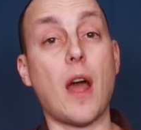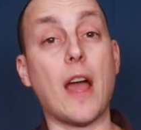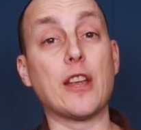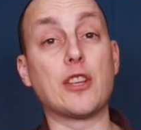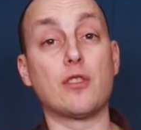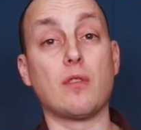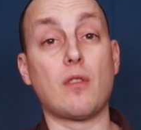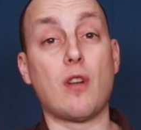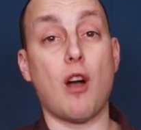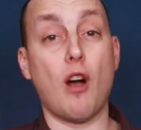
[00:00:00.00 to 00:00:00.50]
I
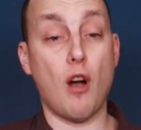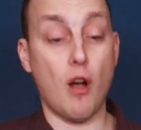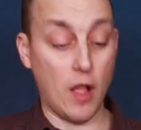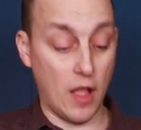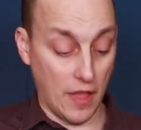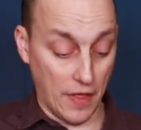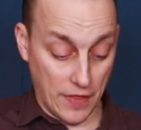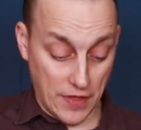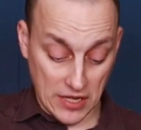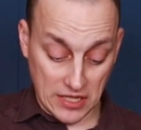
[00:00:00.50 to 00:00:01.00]
shall
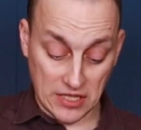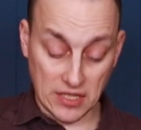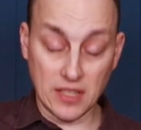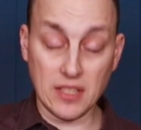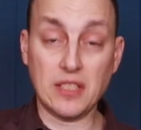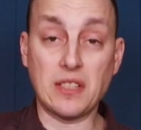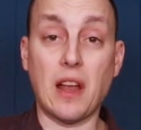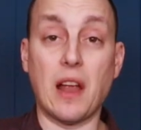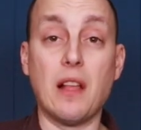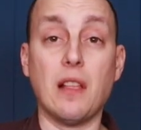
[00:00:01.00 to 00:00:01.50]
call this
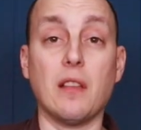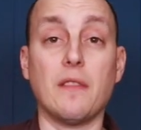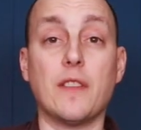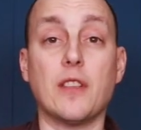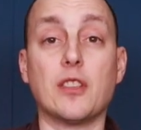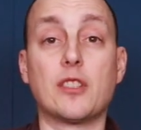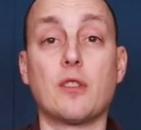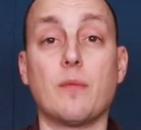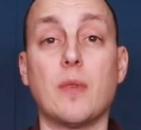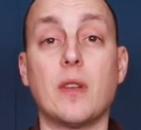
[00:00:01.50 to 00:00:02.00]
style of
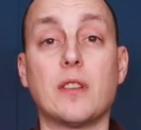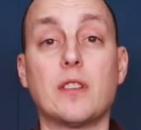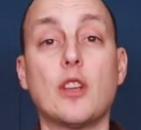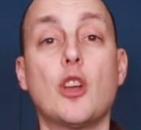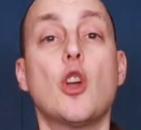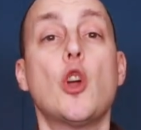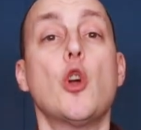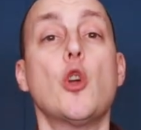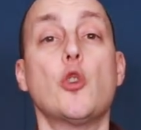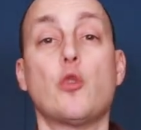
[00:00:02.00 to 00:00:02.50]
instrument
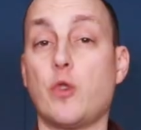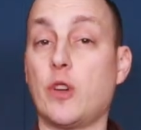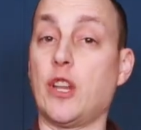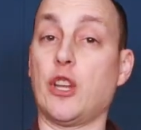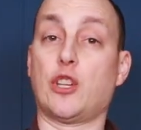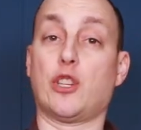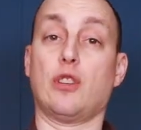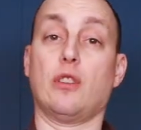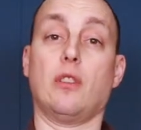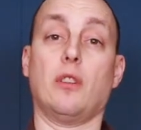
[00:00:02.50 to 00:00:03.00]

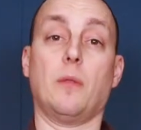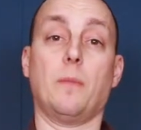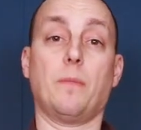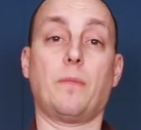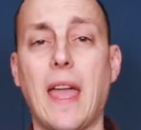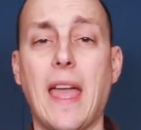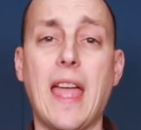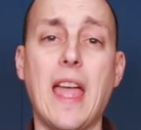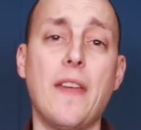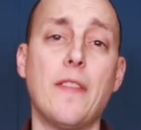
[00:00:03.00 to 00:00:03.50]
traditional,
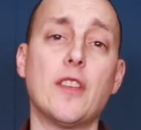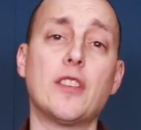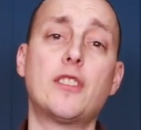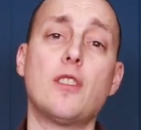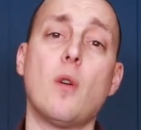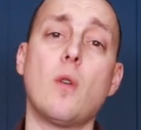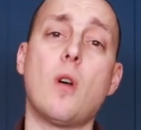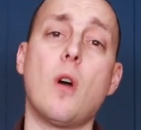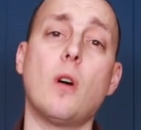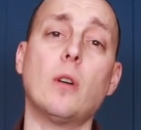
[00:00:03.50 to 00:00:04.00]
and the
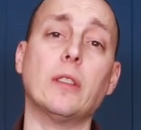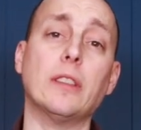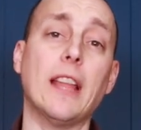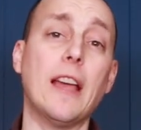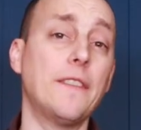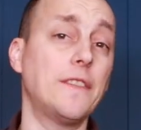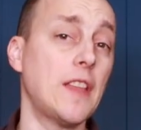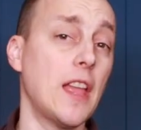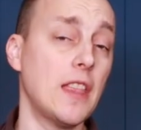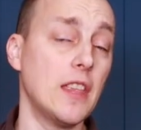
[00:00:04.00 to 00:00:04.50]
so-called
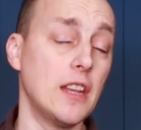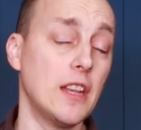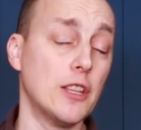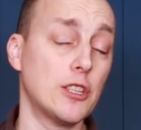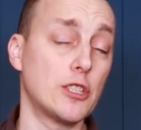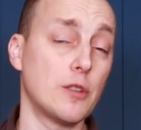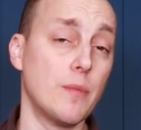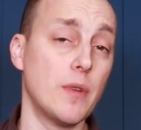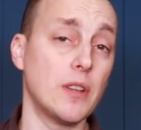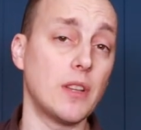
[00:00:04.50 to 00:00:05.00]
left-handed
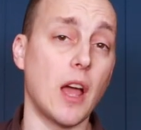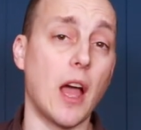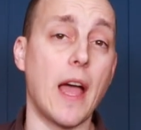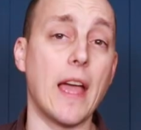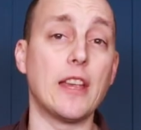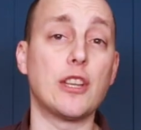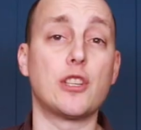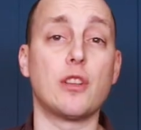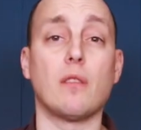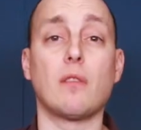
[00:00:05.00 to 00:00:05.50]
instrument
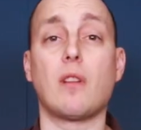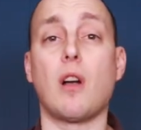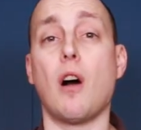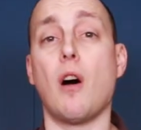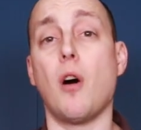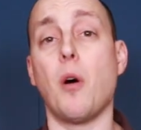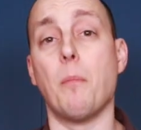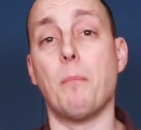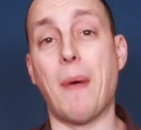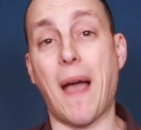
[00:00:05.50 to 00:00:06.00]
I shall
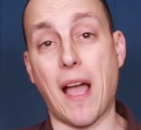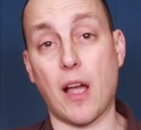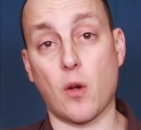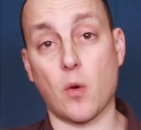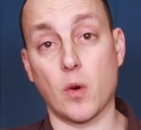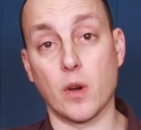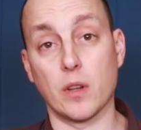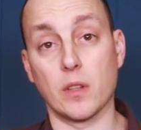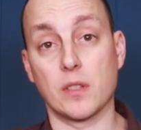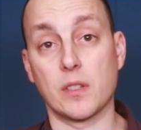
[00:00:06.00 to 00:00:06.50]
call
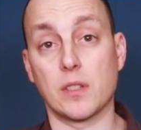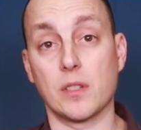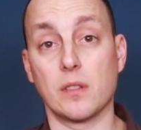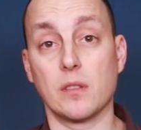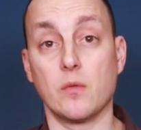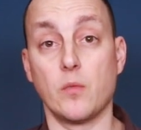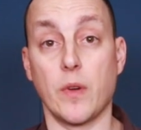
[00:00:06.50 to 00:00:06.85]
backwards.